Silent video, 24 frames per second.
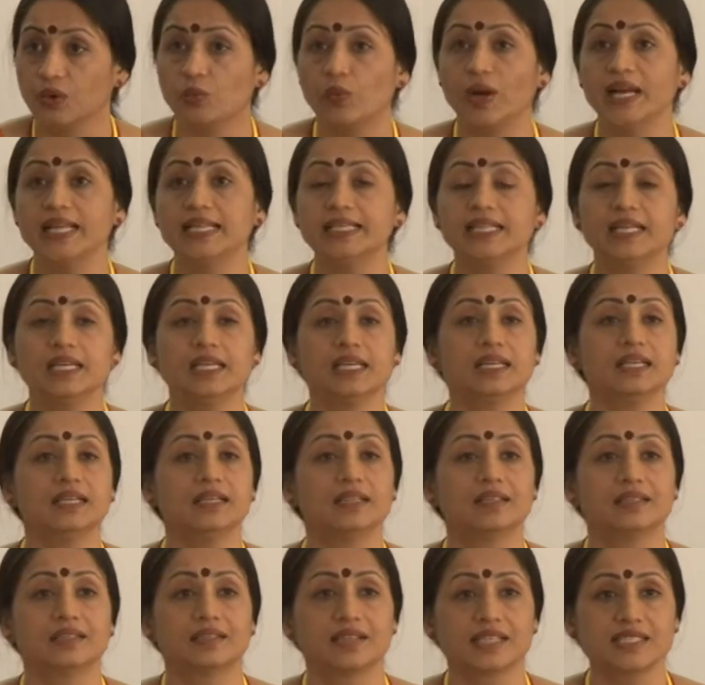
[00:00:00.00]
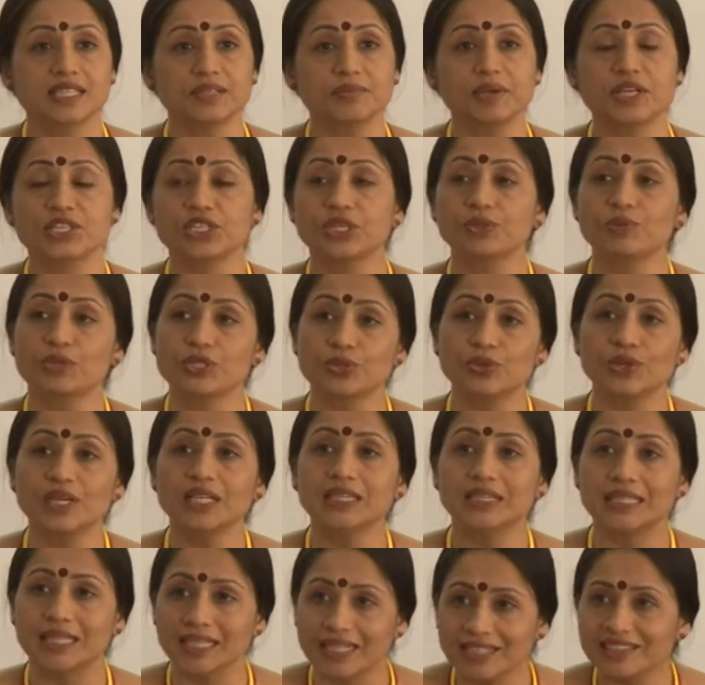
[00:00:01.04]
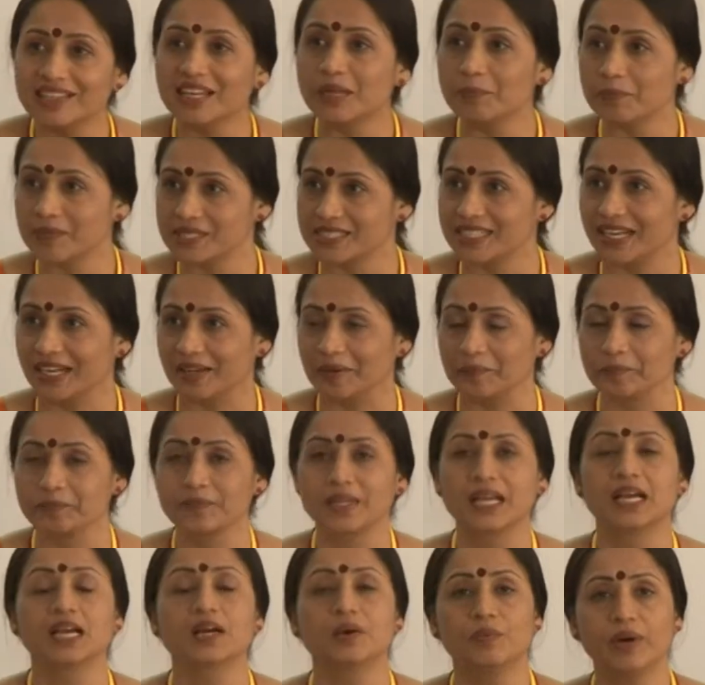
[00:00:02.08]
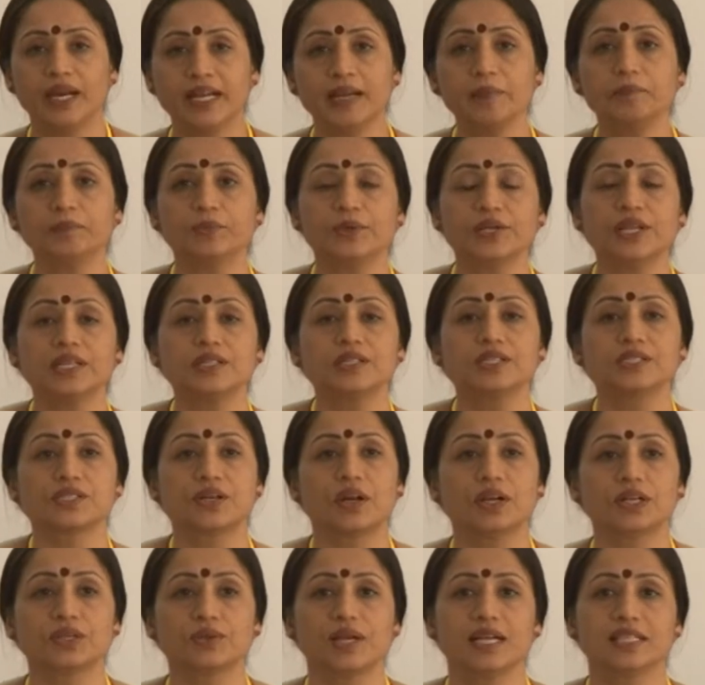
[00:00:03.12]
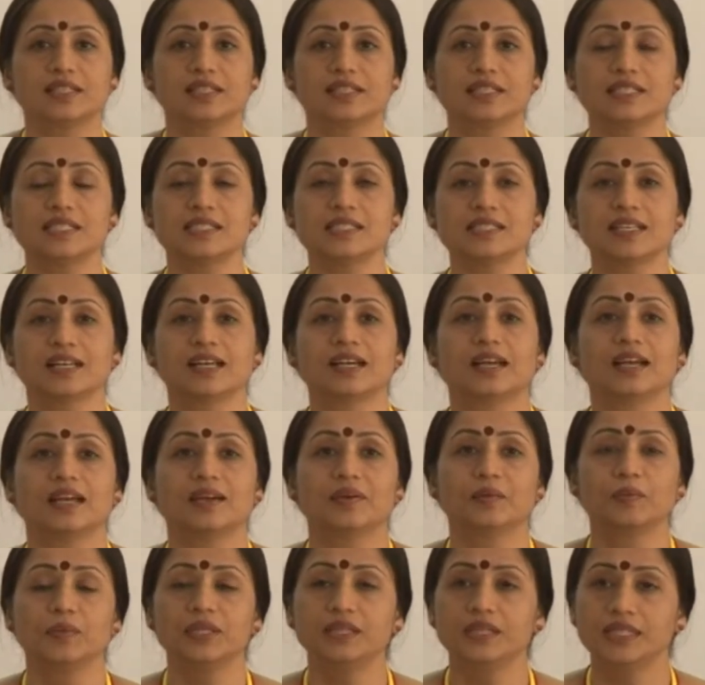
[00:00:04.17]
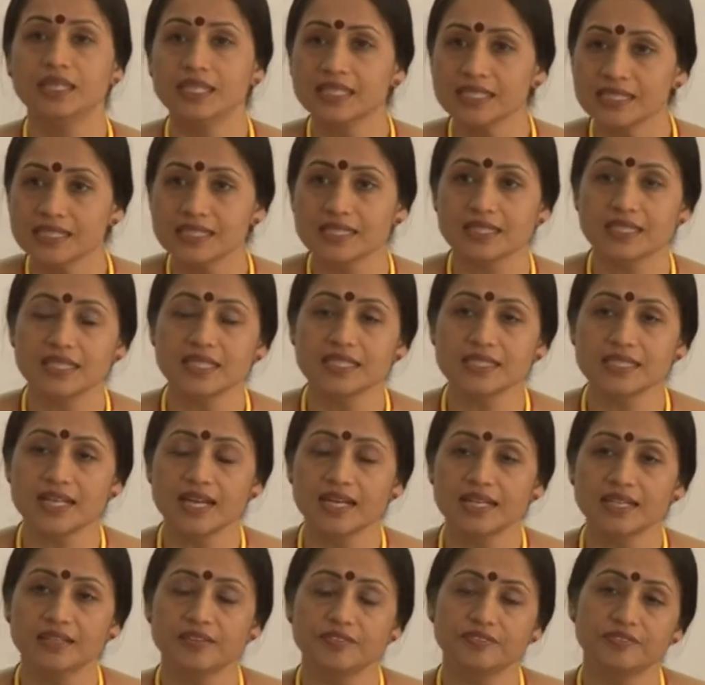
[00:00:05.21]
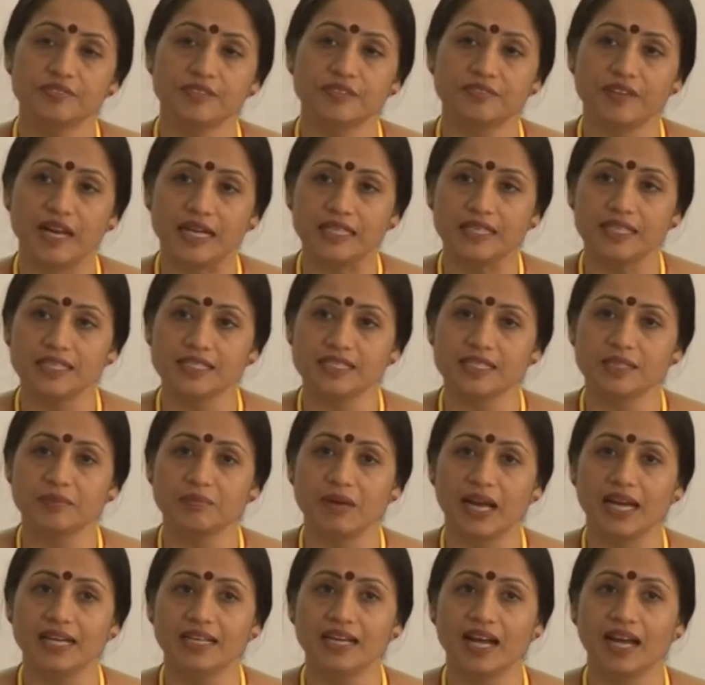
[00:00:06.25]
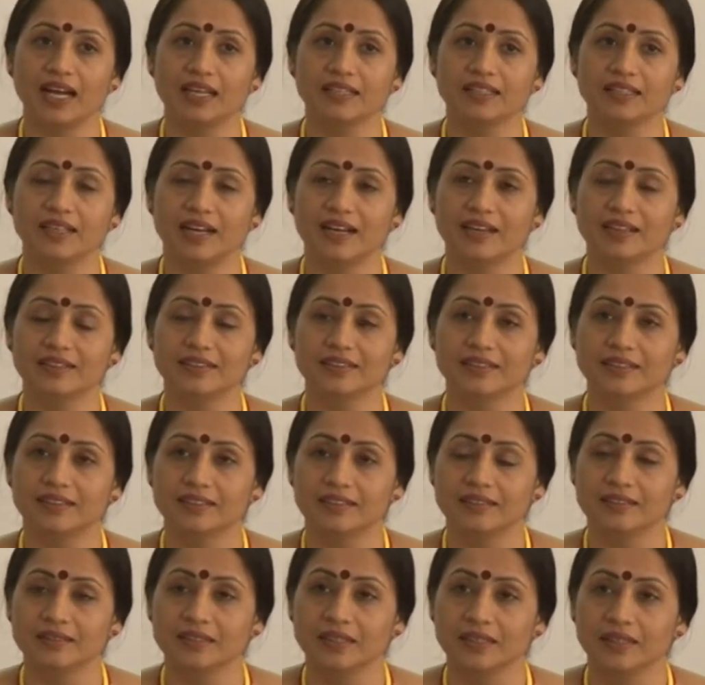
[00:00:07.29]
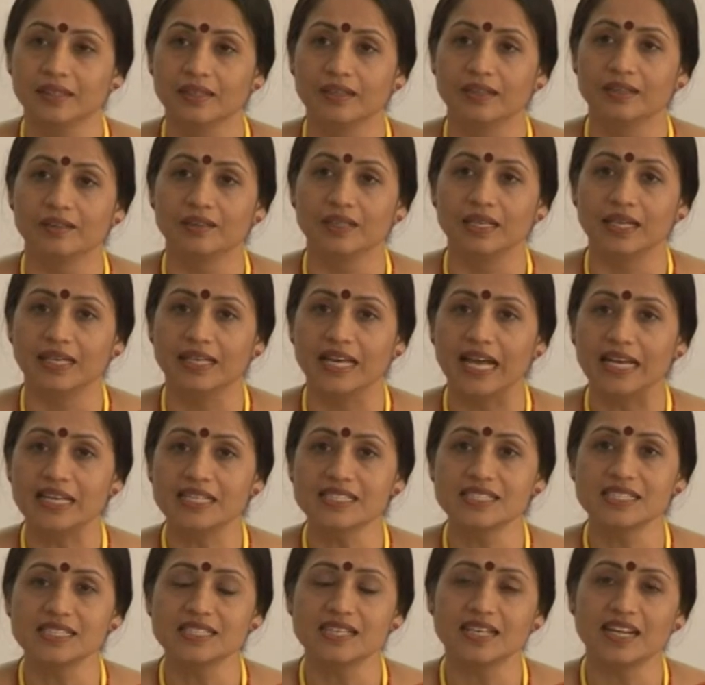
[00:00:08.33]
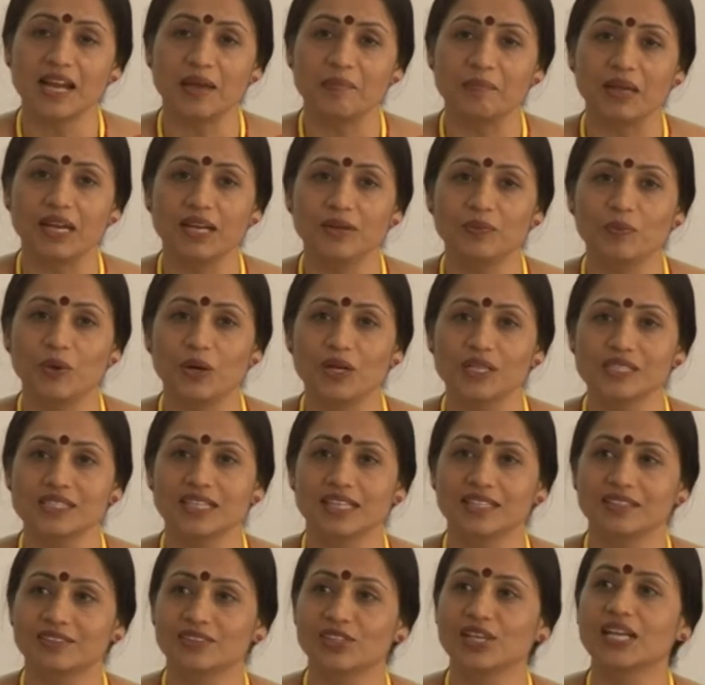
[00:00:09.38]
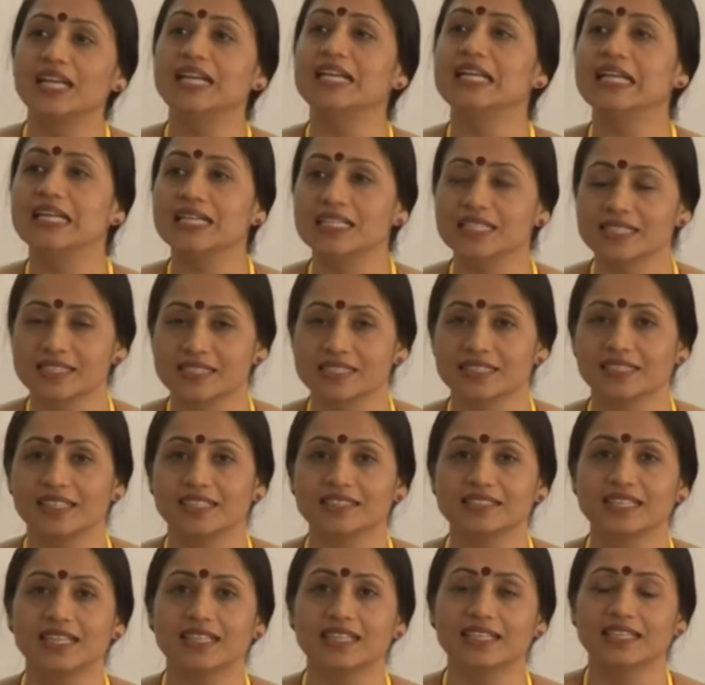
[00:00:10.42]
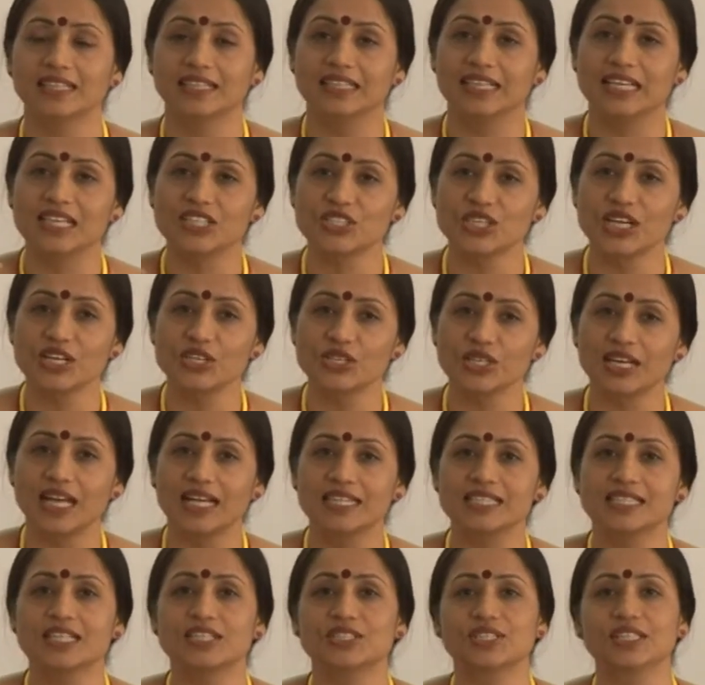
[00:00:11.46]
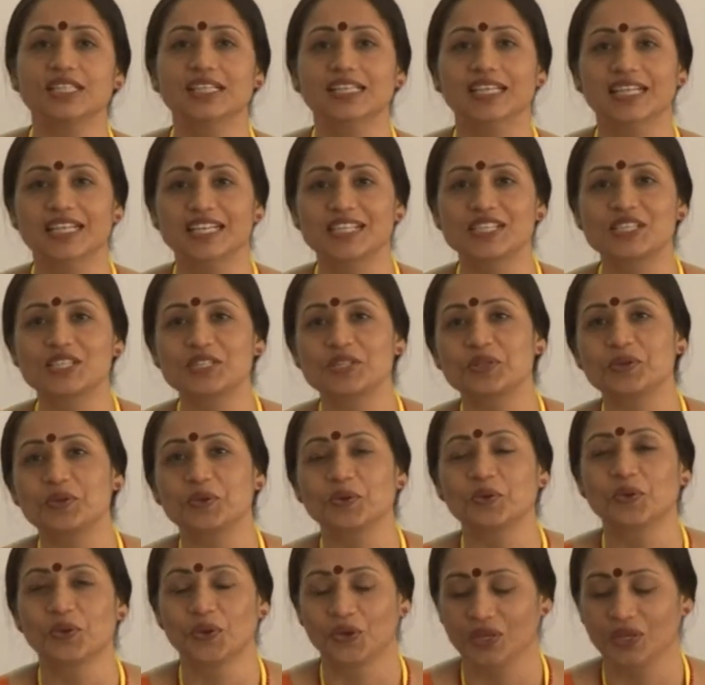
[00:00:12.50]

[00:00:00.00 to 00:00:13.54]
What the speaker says: while the reservation was only 33%. Why I'm putting this all together is, with these kind of factors in mind, the analysis that I made was that three D's said decentralization leads to,